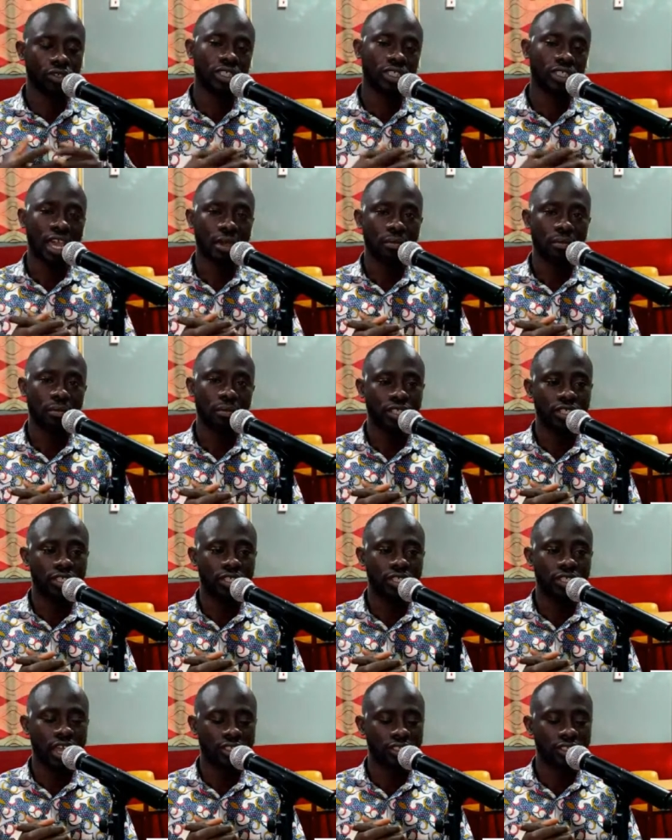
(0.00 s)
And like I
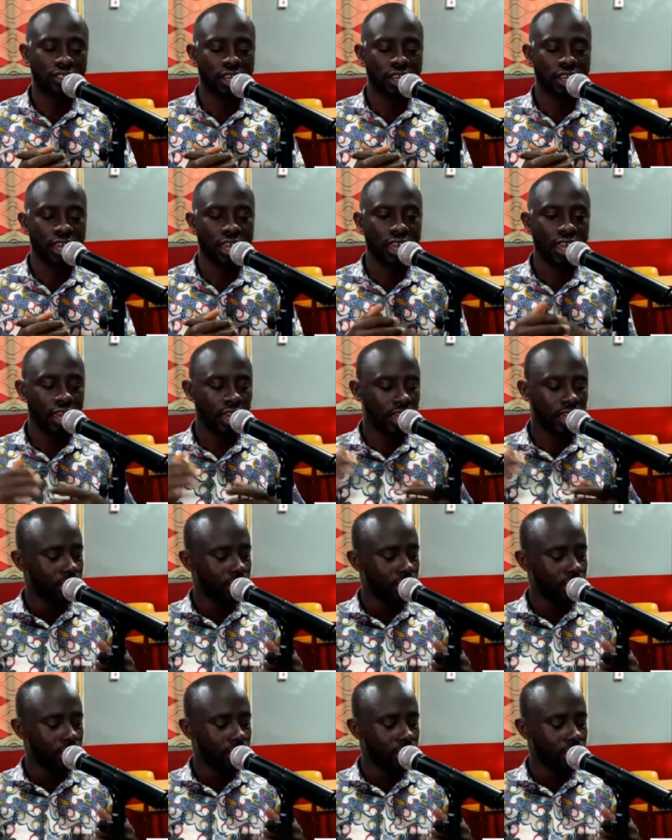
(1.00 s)
mentioned yesterday,
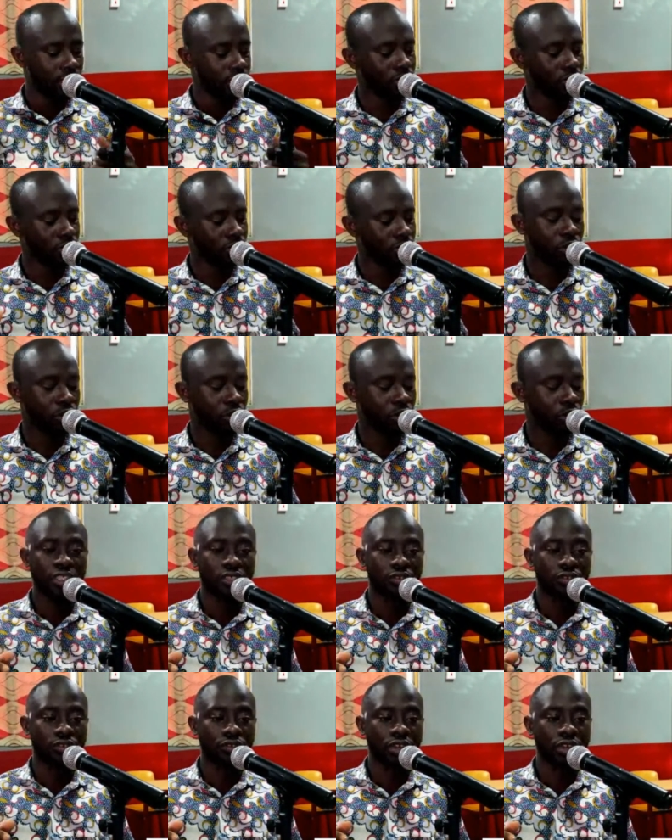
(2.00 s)
this is a topic
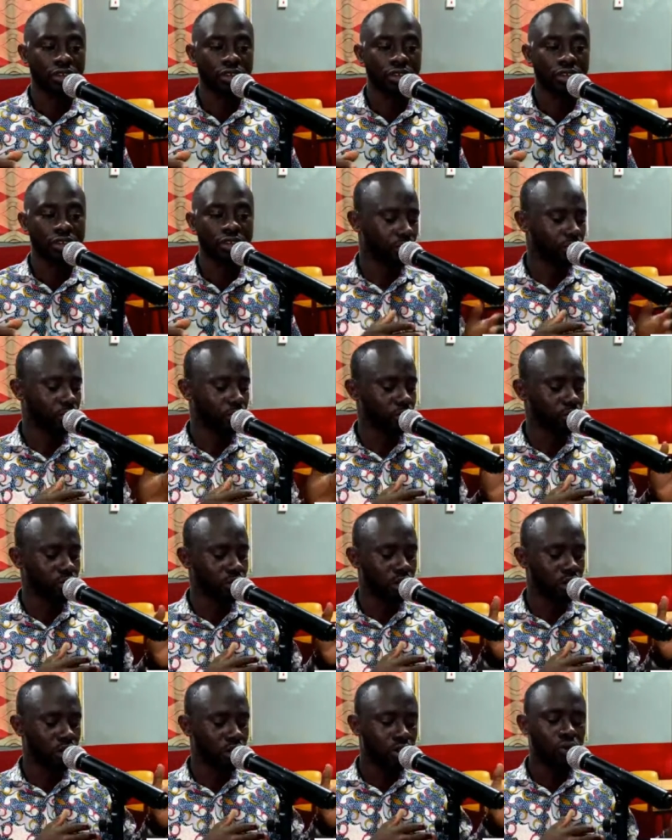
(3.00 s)
that is critical for
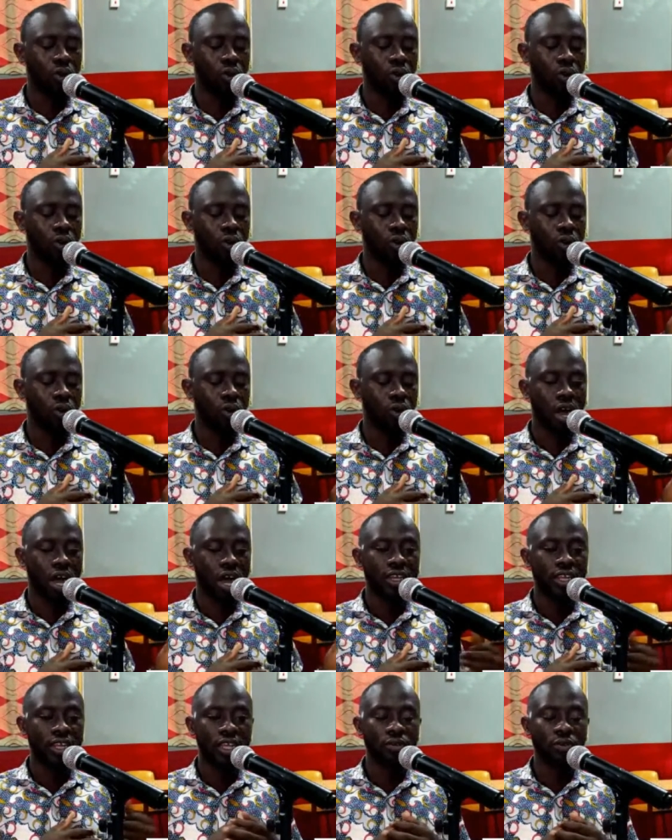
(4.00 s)
those who are
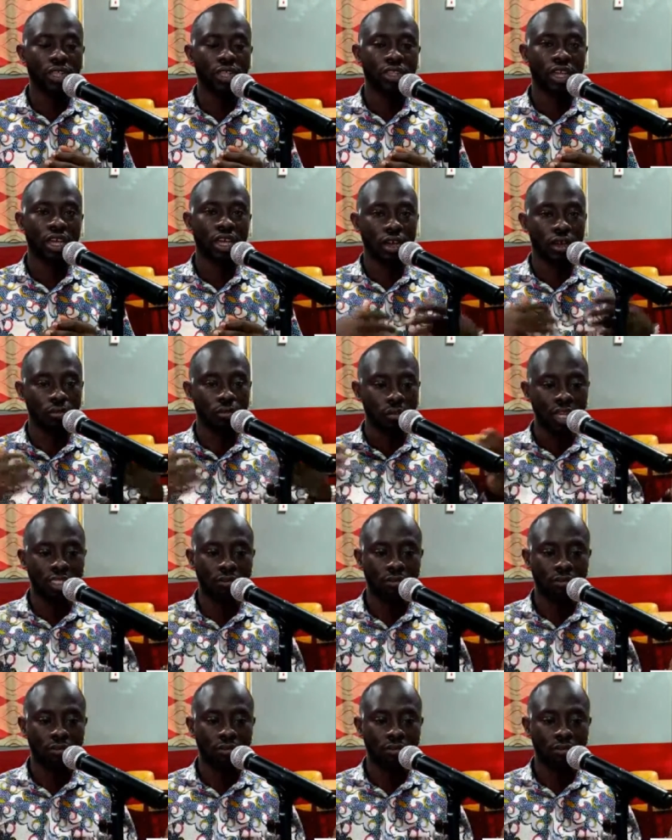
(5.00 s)
dealing with uh,